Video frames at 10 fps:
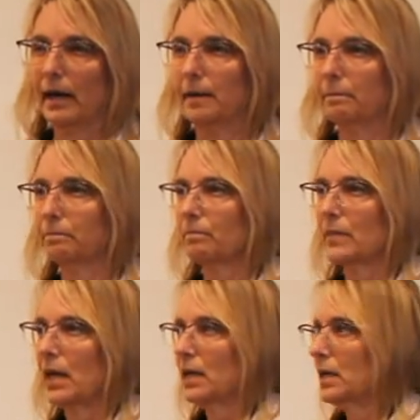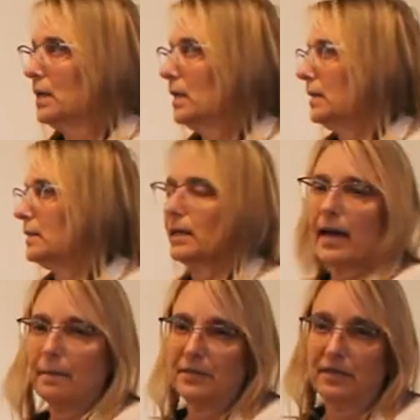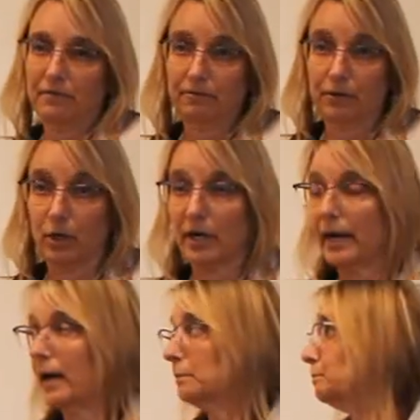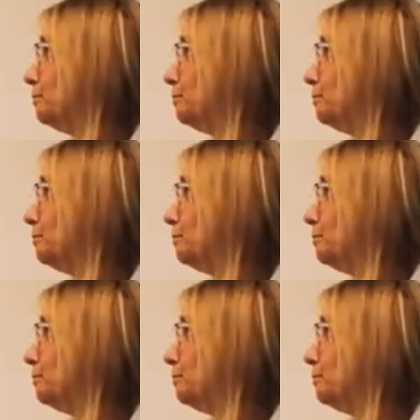and it's in Captiva, Florida,